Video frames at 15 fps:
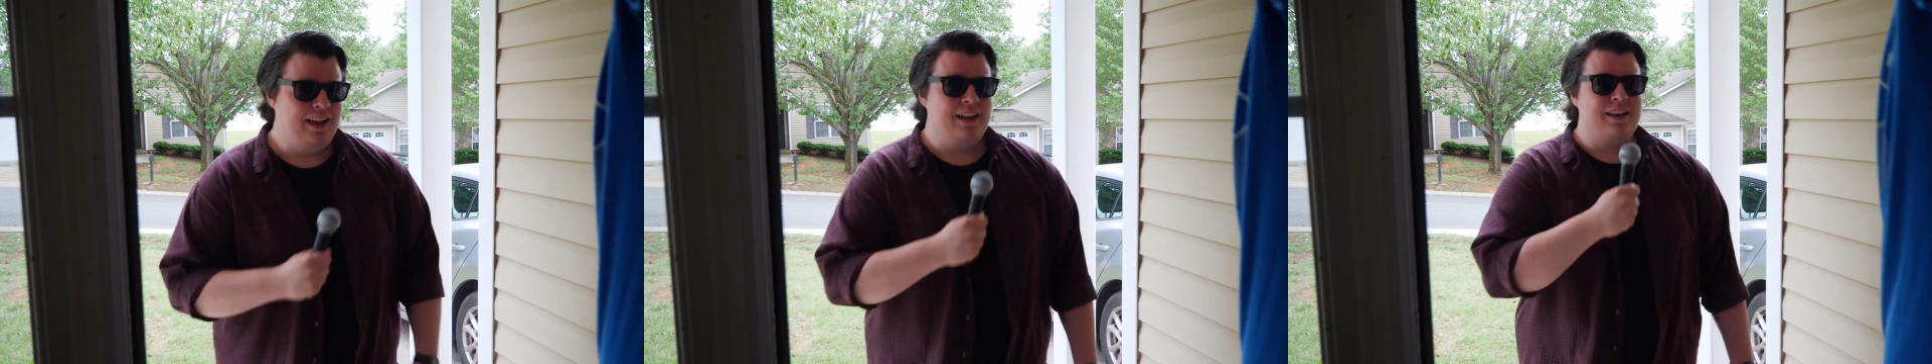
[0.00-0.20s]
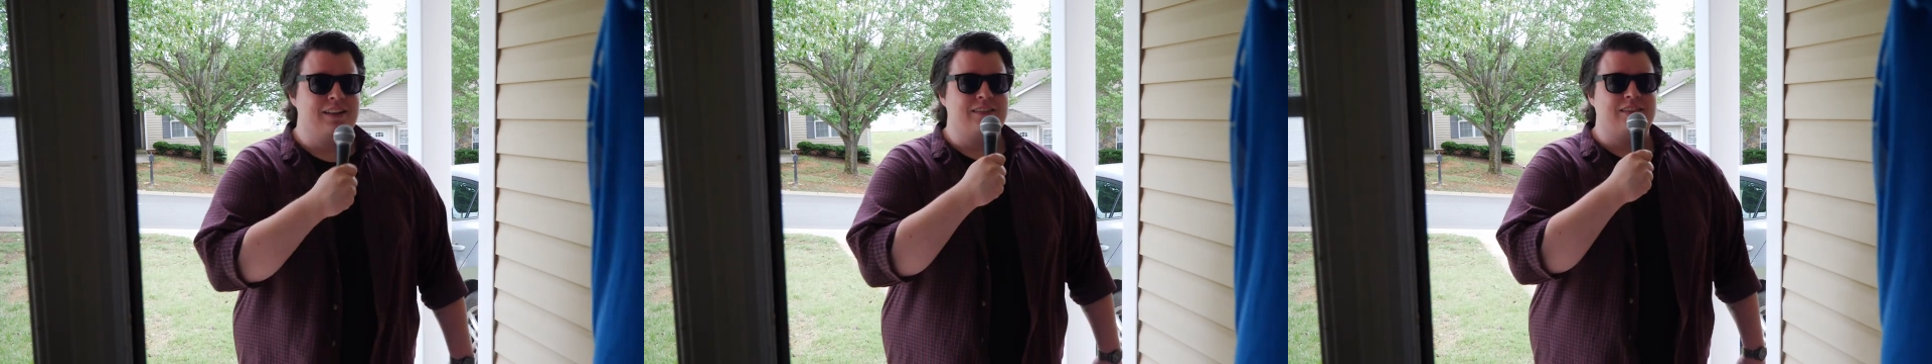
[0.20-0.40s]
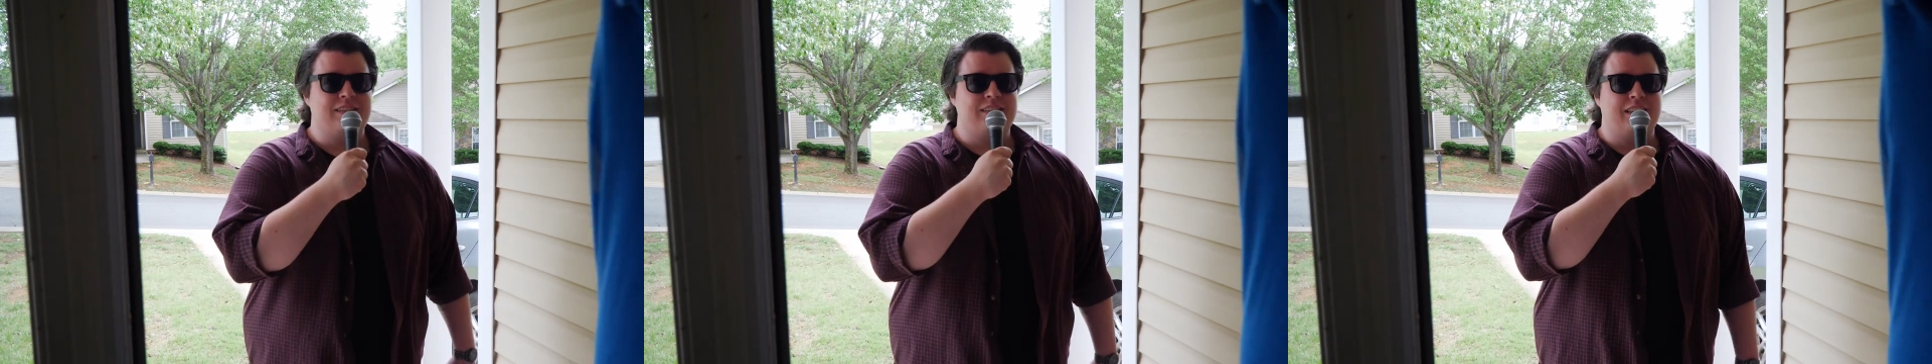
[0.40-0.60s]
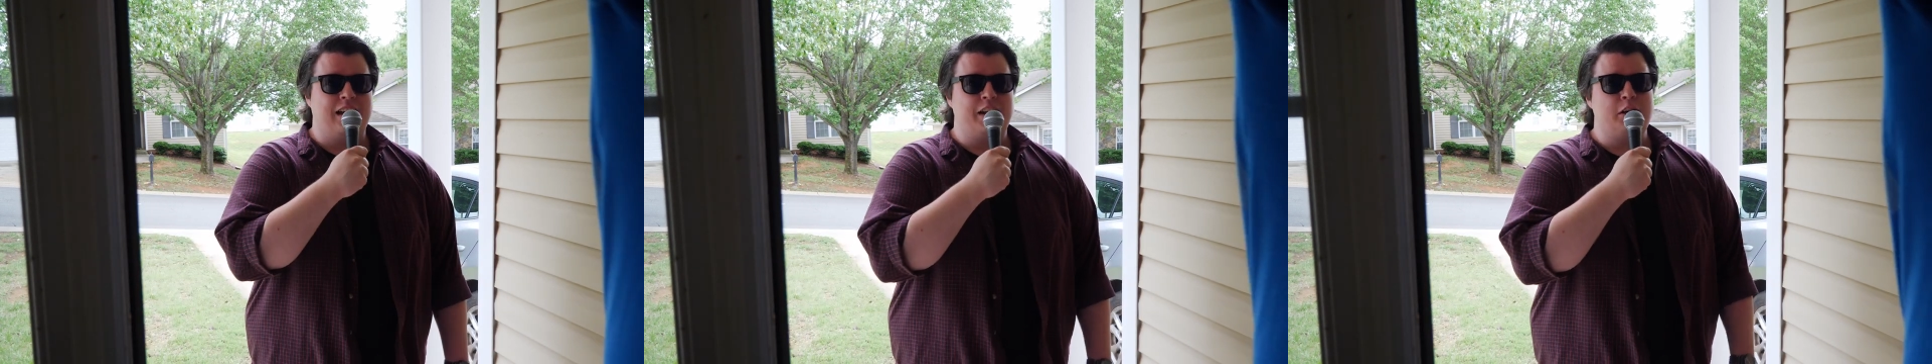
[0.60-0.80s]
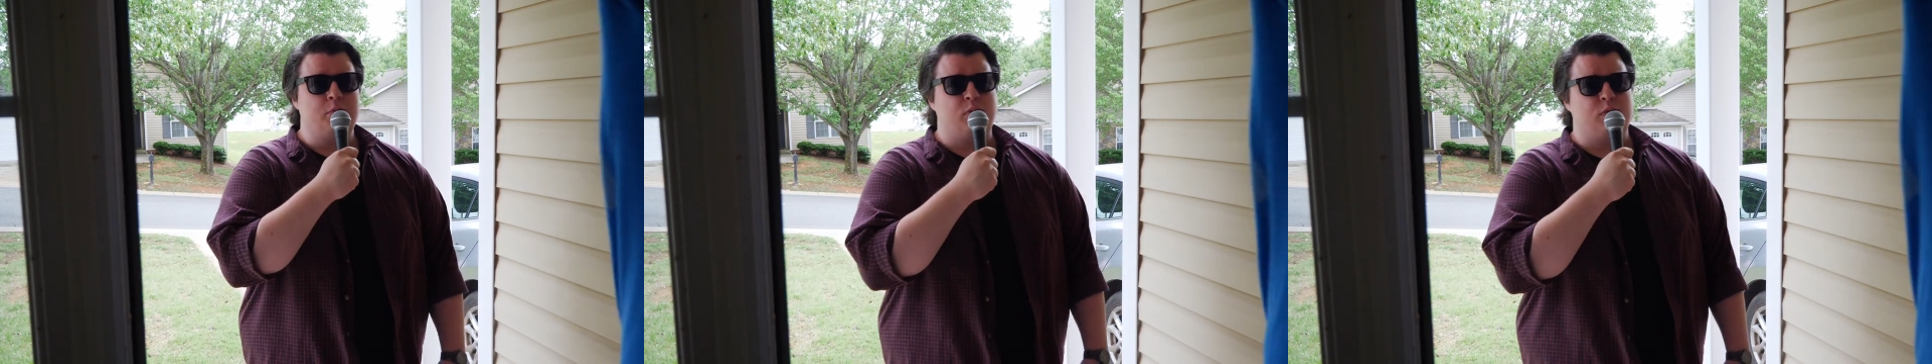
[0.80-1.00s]
out.
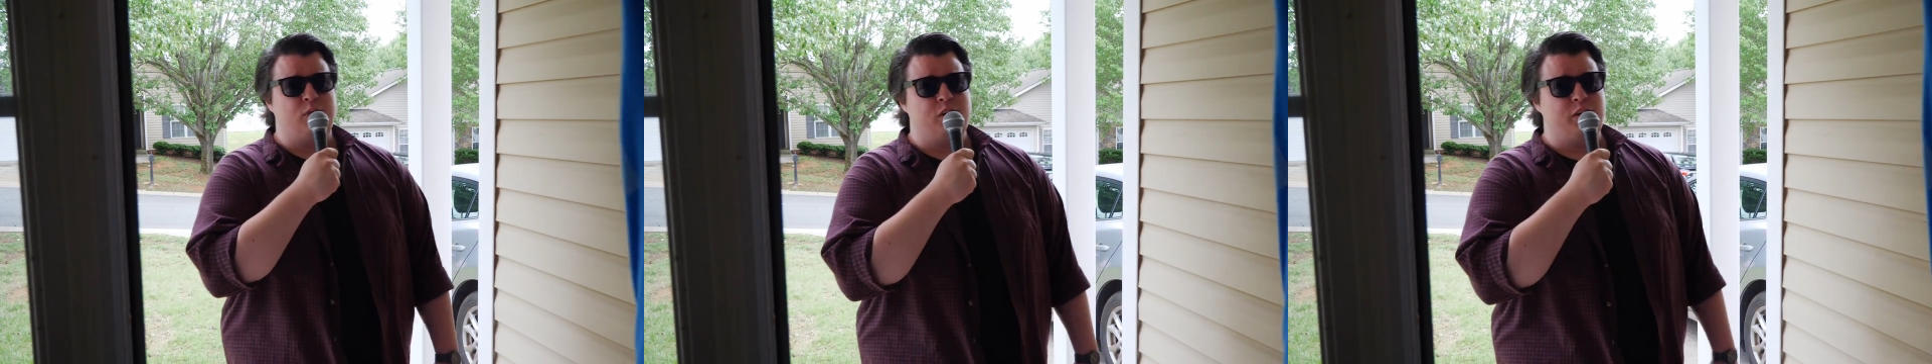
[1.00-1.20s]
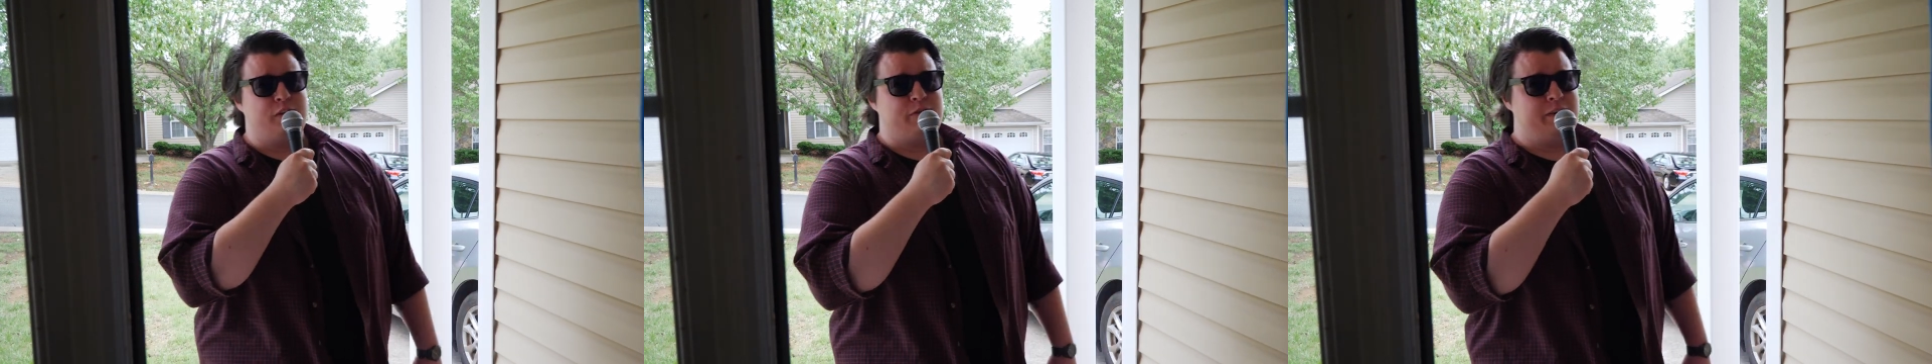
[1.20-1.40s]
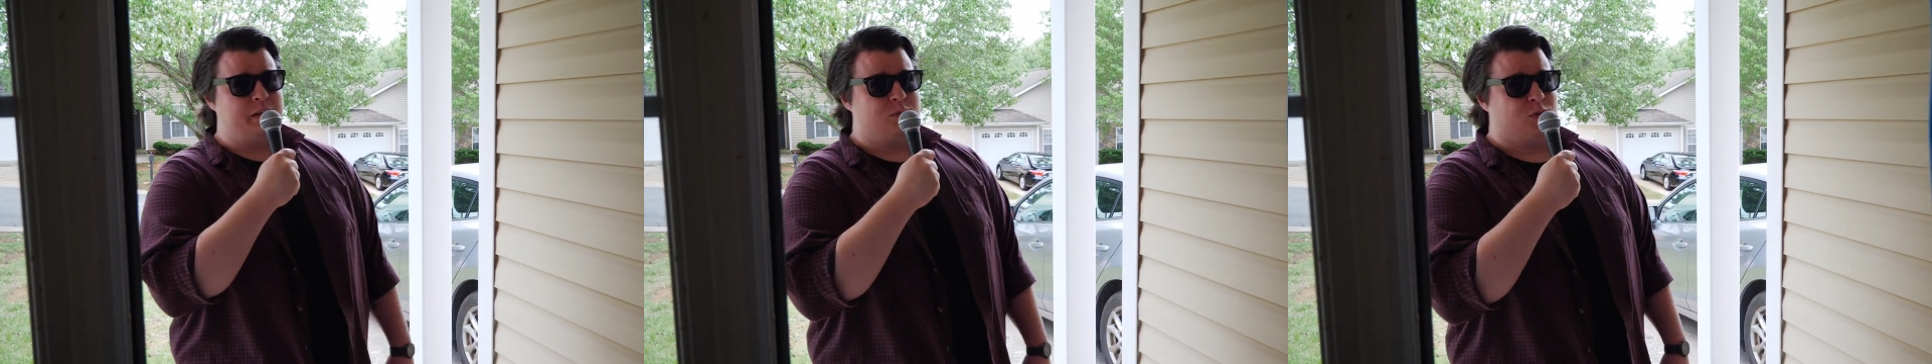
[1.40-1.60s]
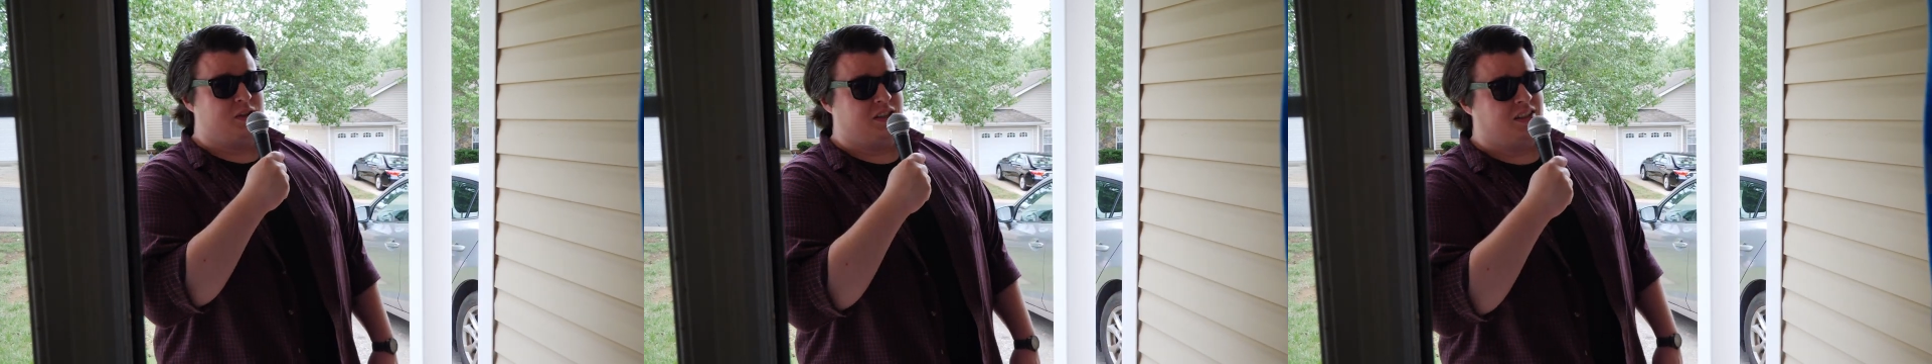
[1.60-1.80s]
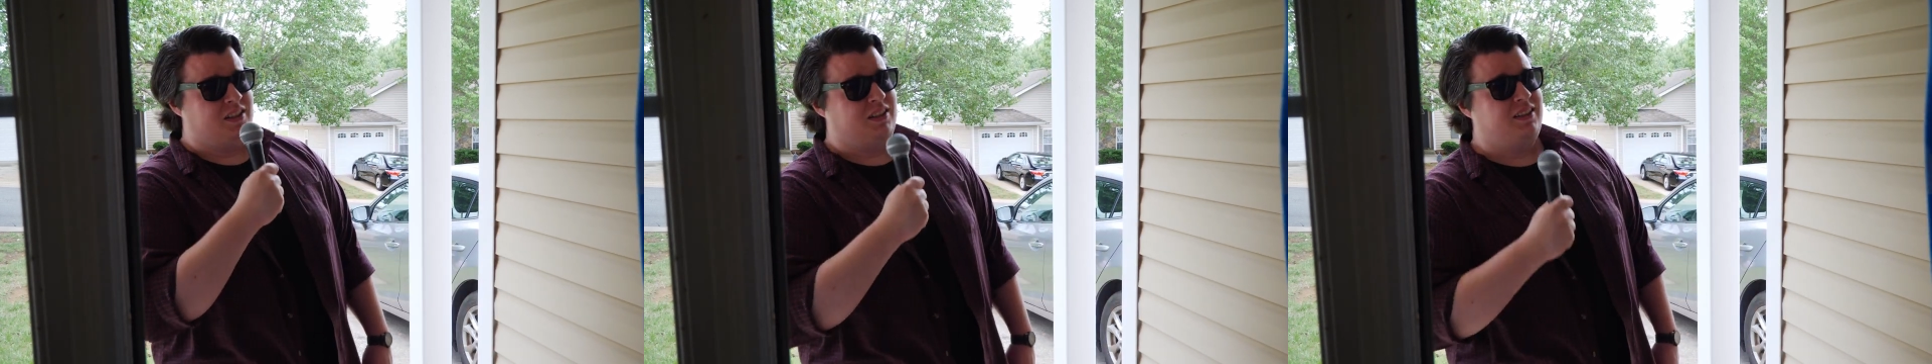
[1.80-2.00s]
How do you prefer your femoids?